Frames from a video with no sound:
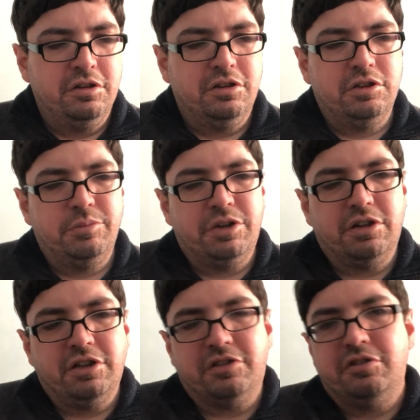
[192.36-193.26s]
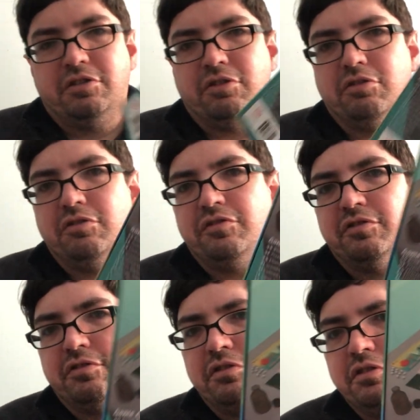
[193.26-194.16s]
going to be collecting cards
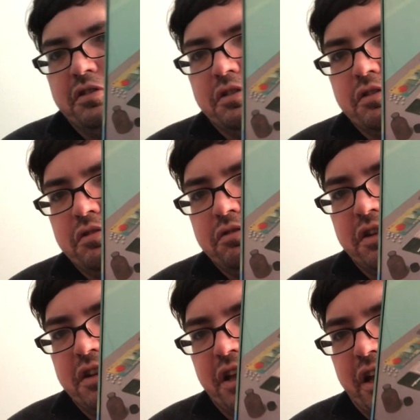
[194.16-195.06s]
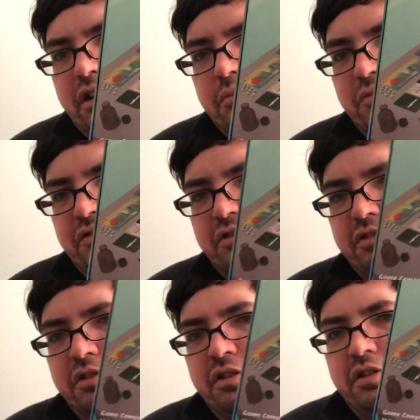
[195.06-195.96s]
and creating atoms and
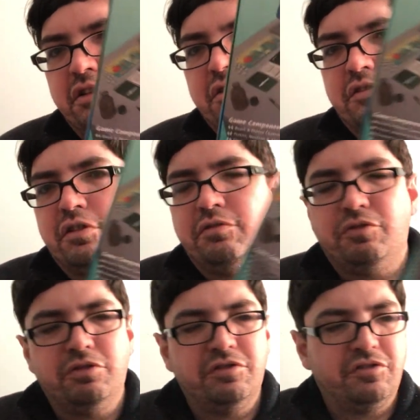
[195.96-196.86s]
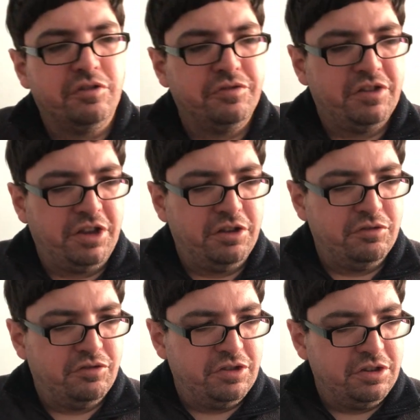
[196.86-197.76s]
converting stuff into
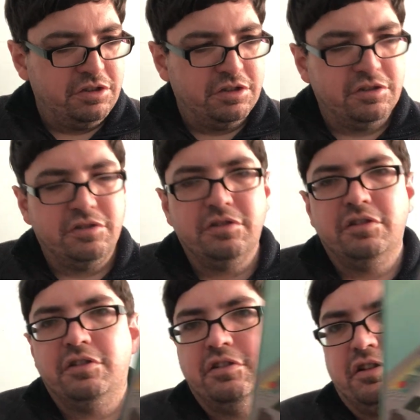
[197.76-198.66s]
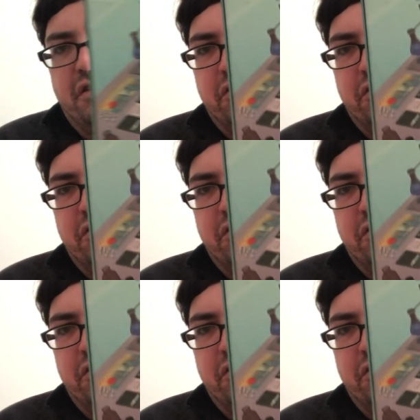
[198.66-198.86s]
energy, and it's